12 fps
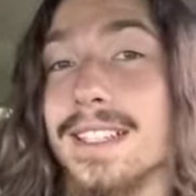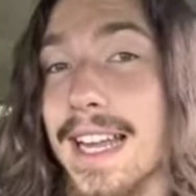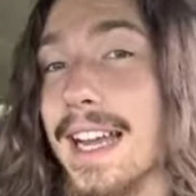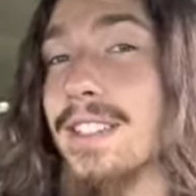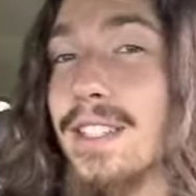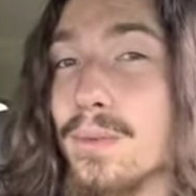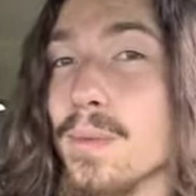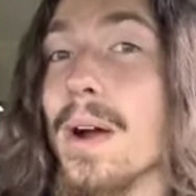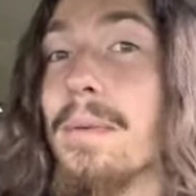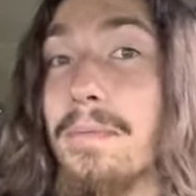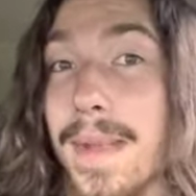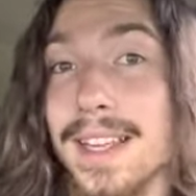is actually
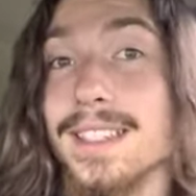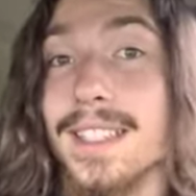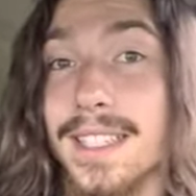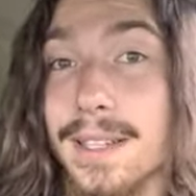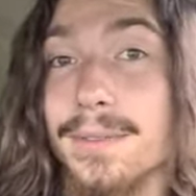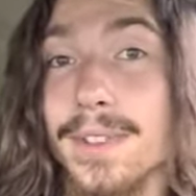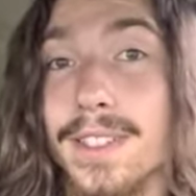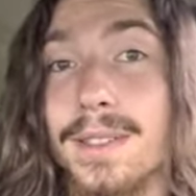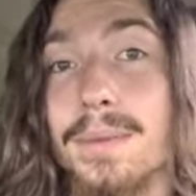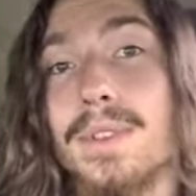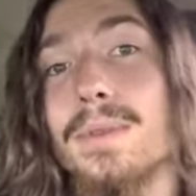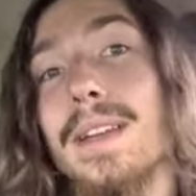what makes the
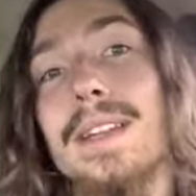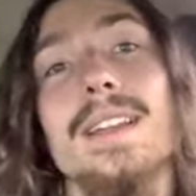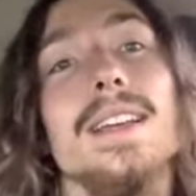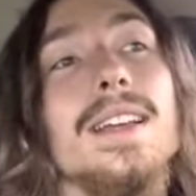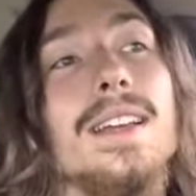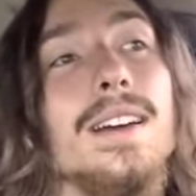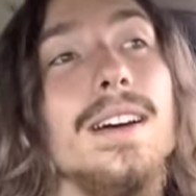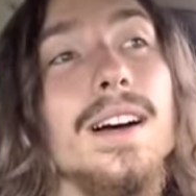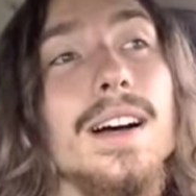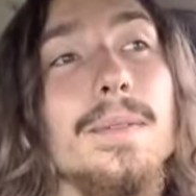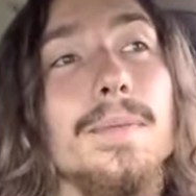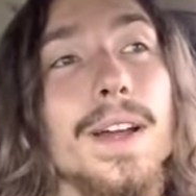difference between
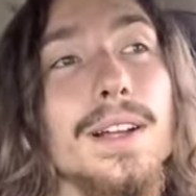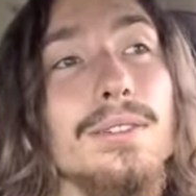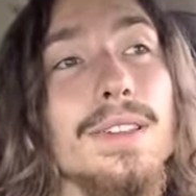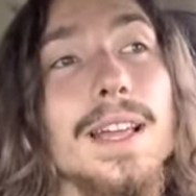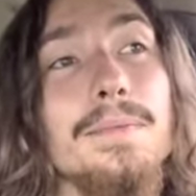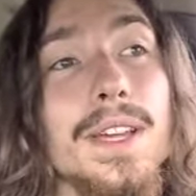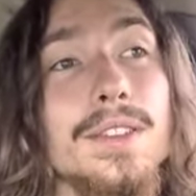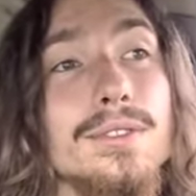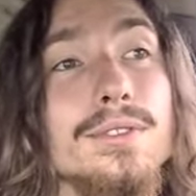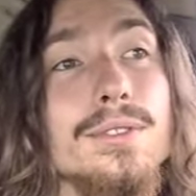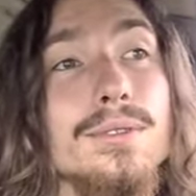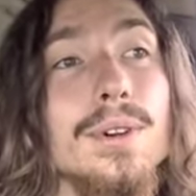a claim being
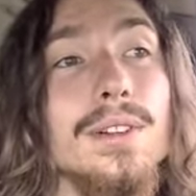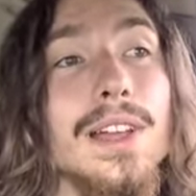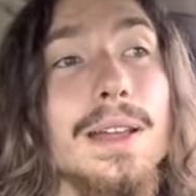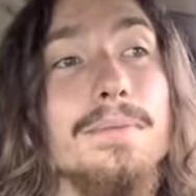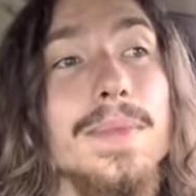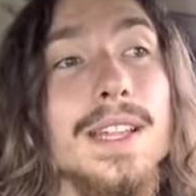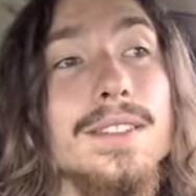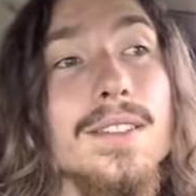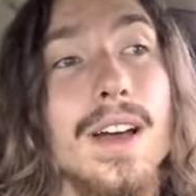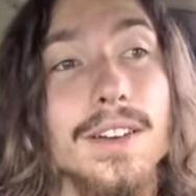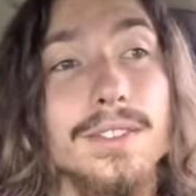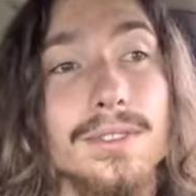true or claim being
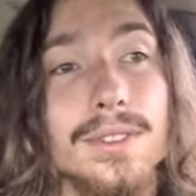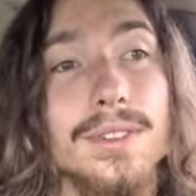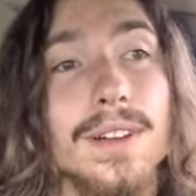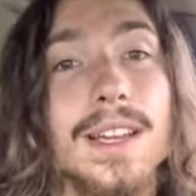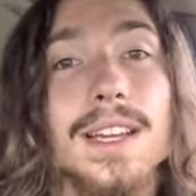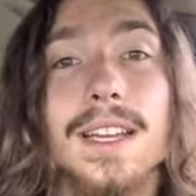not true.